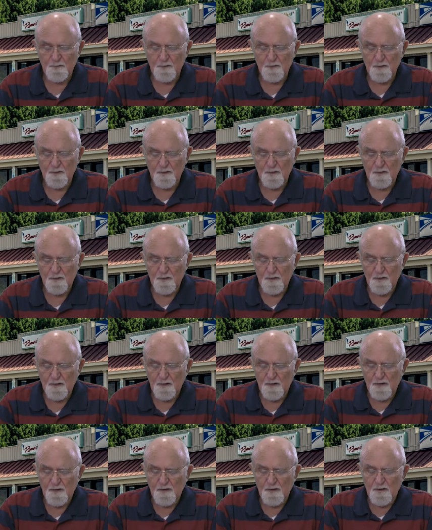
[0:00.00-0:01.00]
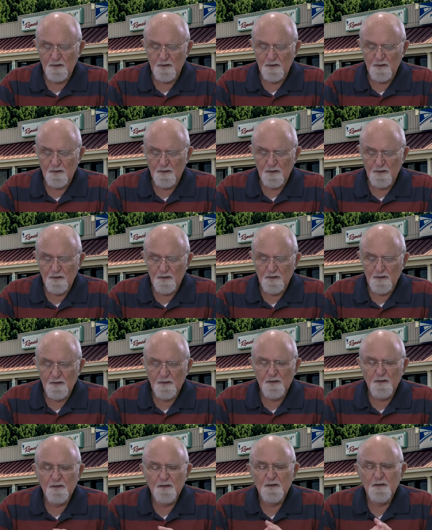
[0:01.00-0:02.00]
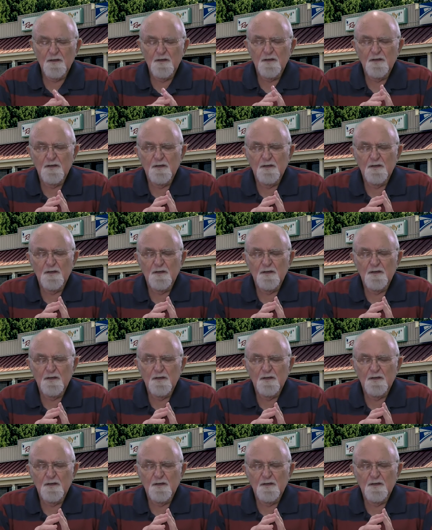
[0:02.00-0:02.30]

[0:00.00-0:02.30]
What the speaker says: (silence)